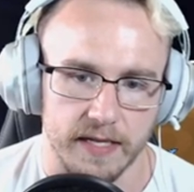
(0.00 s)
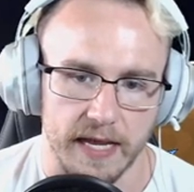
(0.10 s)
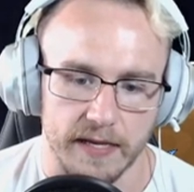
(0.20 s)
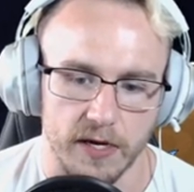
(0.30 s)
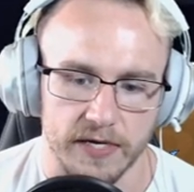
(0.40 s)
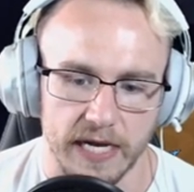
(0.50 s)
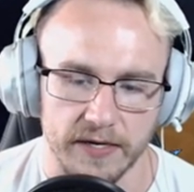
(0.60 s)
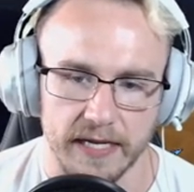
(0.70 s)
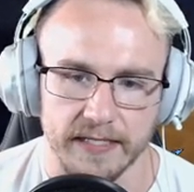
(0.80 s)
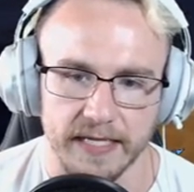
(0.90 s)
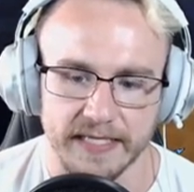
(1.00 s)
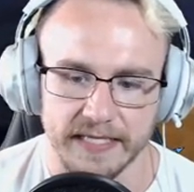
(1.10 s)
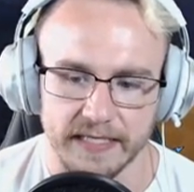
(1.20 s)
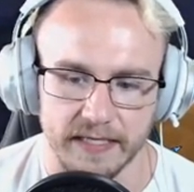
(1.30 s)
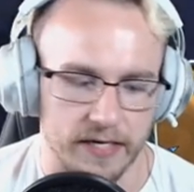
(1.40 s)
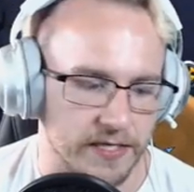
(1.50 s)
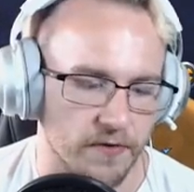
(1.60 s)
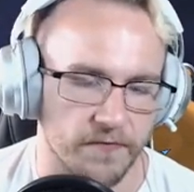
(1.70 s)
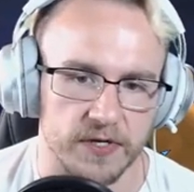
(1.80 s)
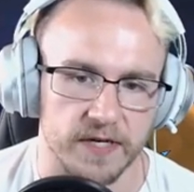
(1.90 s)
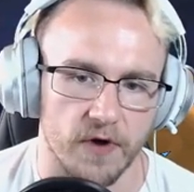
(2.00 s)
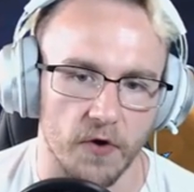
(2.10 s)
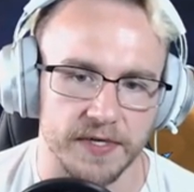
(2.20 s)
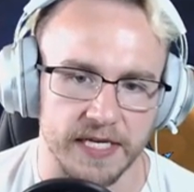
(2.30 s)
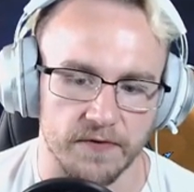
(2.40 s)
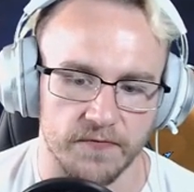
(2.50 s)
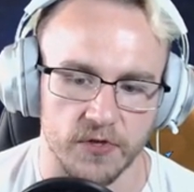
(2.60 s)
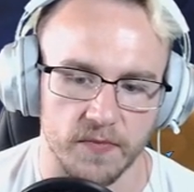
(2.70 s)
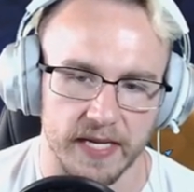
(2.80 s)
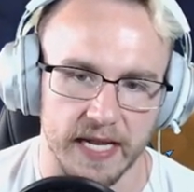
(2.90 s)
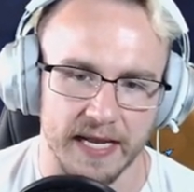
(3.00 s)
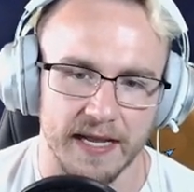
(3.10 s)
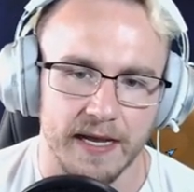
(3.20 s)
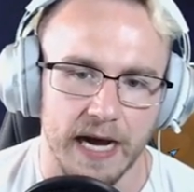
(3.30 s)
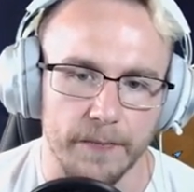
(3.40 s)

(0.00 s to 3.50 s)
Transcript: Yeah, okay, so first off, always eat your food in the beginning.